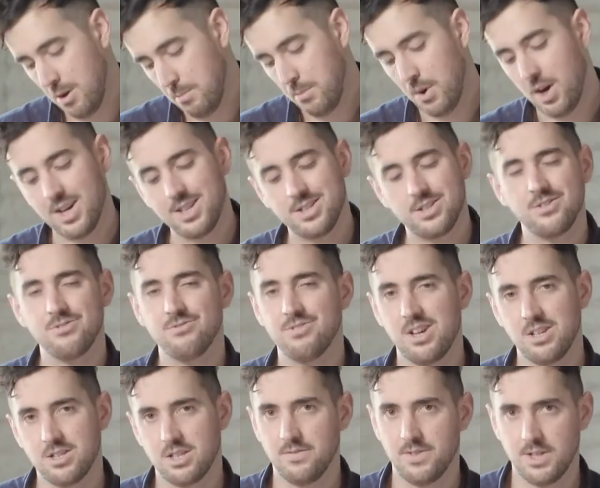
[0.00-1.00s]
but it's
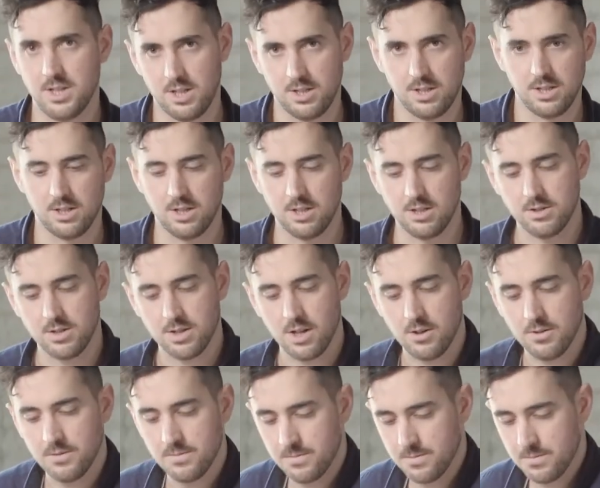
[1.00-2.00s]
relatively easy to do
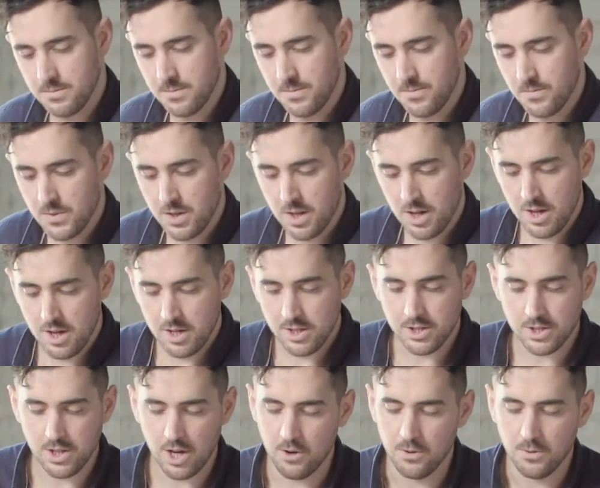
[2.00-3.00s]
so.
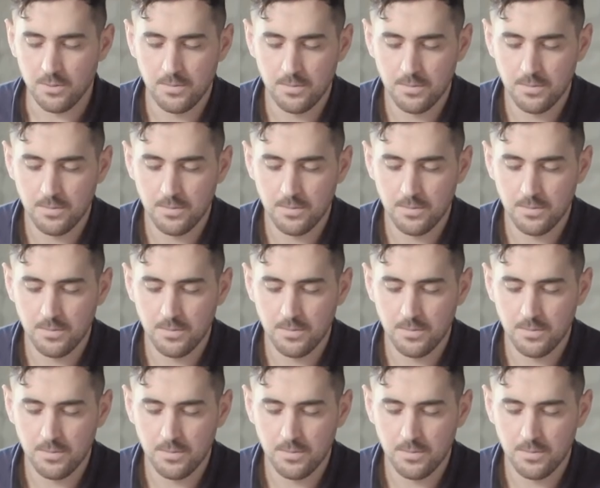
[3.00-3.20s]
So,